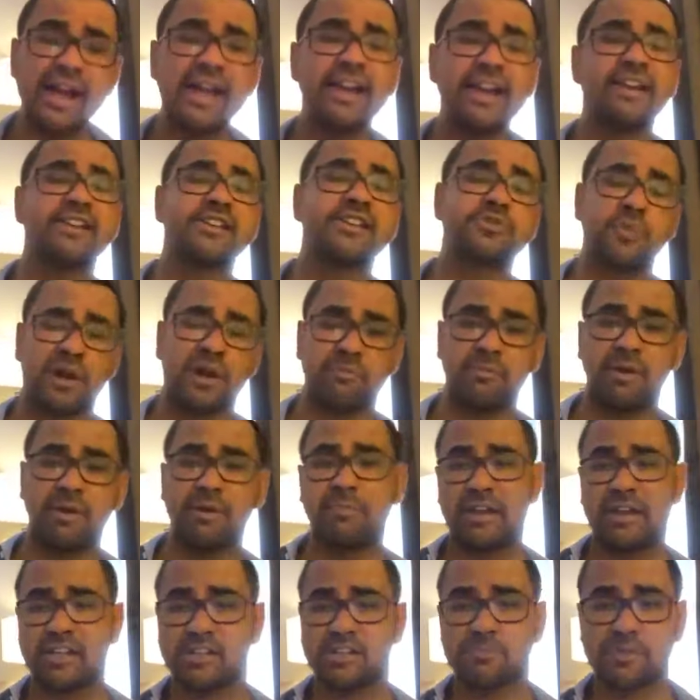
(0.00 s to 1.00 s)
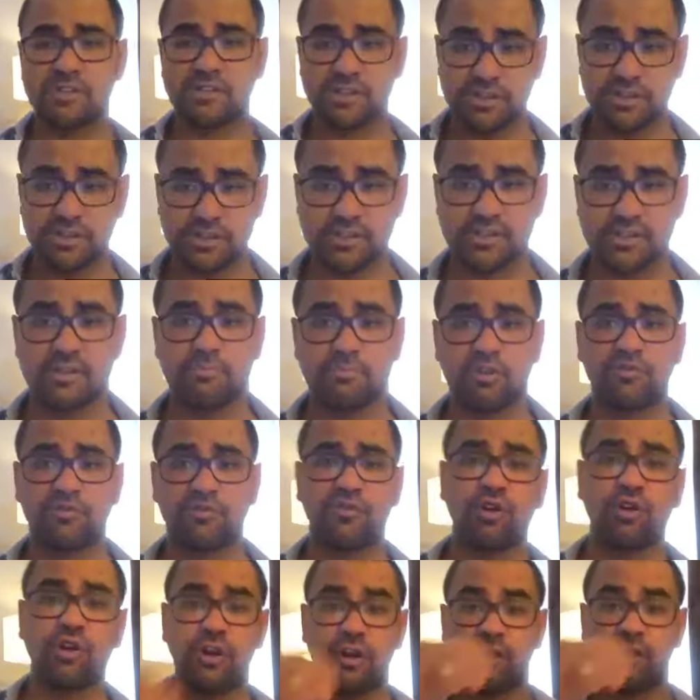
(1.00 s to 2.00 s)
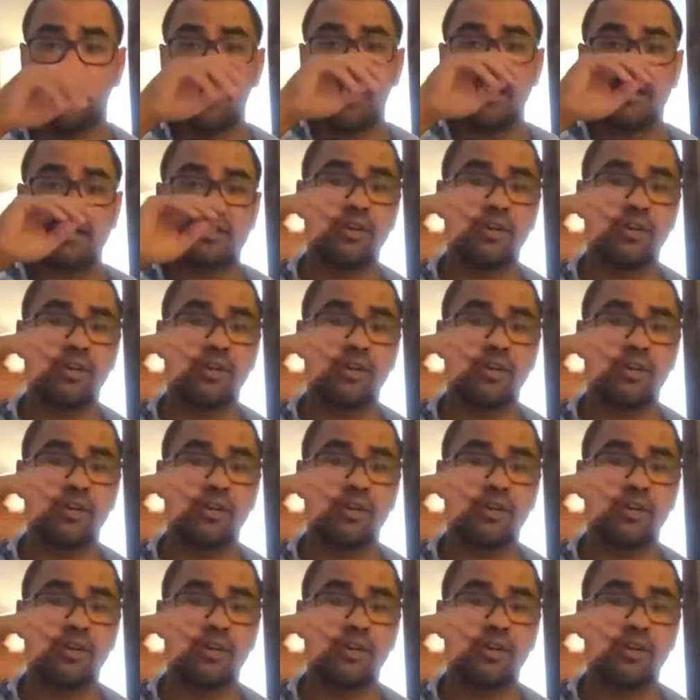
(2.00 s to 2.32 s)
And it is one of my biggest positions in the portfolio.